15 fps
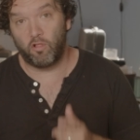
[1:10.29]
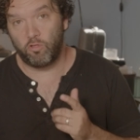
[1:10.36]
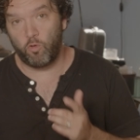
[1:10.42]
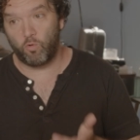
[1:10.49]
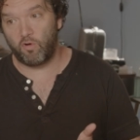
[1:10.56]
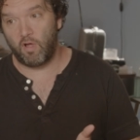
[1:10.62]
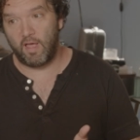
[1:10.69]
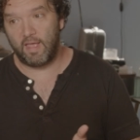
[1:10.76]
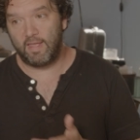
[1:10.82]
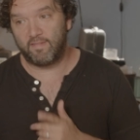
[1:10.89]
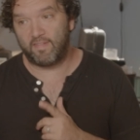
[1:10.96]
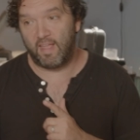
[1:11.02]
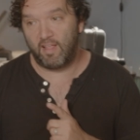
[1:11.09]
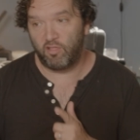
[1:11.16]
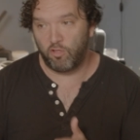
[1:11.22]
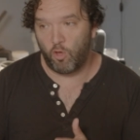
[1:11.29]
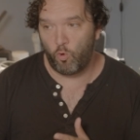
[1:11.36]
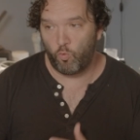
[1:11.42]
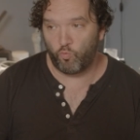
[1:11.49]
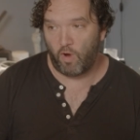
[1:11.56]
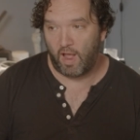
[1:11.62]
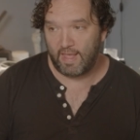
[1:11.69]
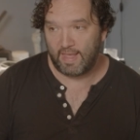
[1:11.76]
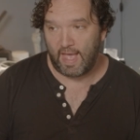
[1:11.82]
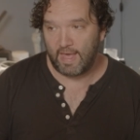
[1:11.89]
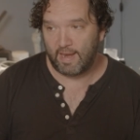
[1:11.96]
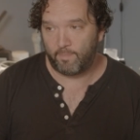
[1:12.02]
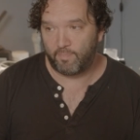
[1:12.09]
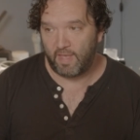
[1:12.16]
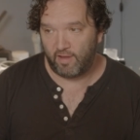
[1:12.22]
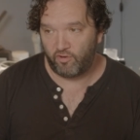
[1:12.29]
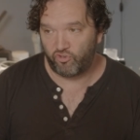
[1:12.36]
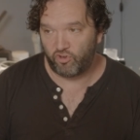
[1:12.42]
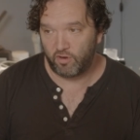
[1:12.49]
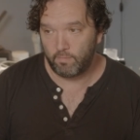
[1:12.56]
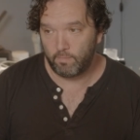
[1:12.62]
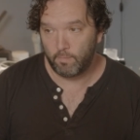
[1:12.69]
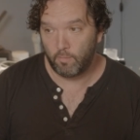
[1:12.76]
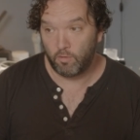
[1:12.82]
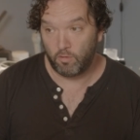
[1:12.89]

A LoRa is a low rank adaptation,